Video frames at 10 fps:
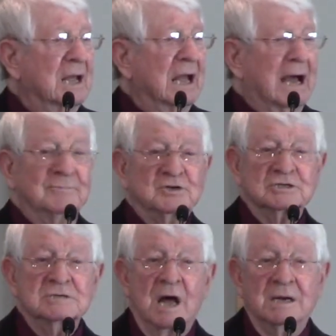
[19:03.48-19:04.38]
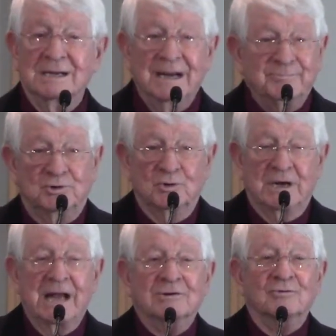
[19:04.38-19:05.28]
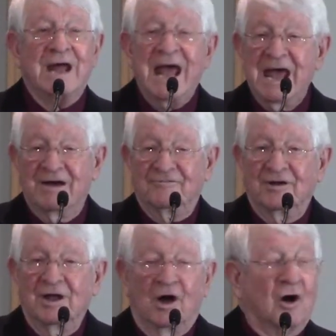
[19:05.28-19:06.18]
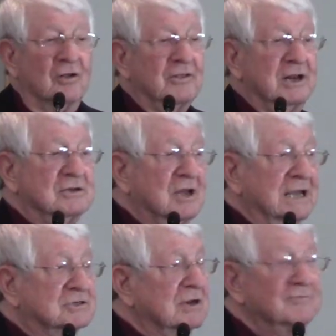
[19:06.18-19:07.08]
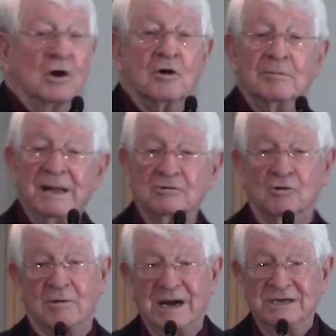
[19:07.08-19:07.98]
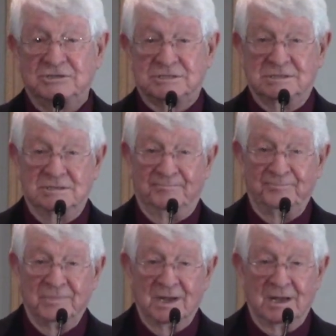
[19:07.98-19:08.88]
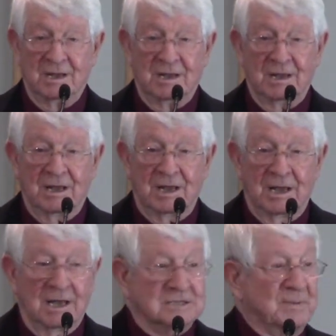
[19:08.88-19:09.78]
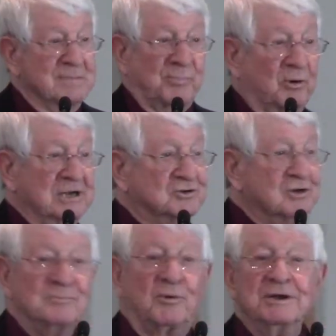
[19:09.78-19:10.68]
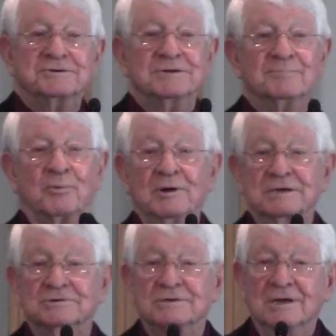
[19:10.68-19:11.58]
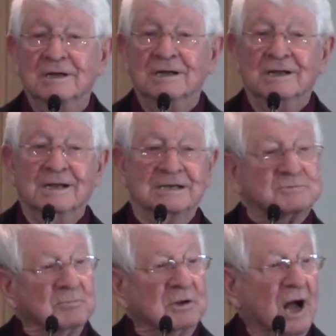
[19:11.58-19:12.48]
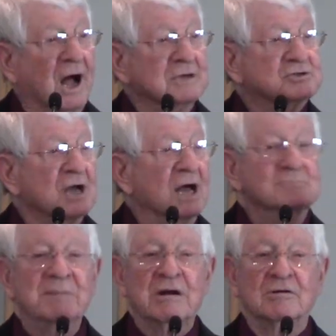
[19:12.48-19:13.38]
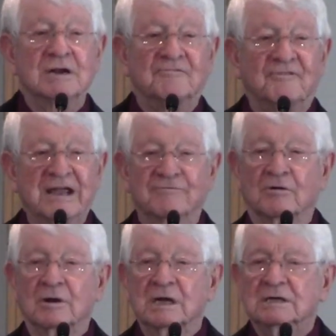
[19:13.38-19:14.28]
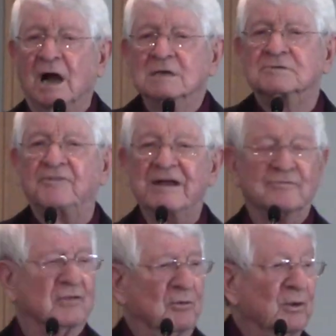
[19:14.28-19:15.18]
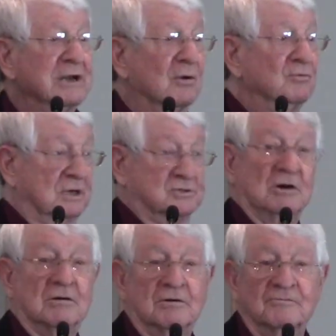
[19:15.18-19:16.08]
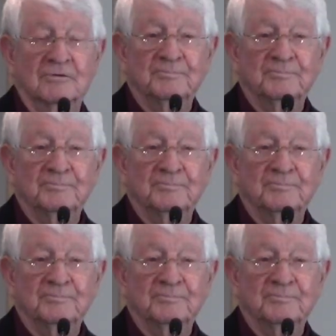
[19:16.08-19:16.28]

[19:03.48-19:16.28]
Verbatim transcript: I'm just not up to it. I don't have all that it takes. Have you heard about grace? It's been preached and preached and preached. It's God's unmerited favor, God's favor that we don't deserve,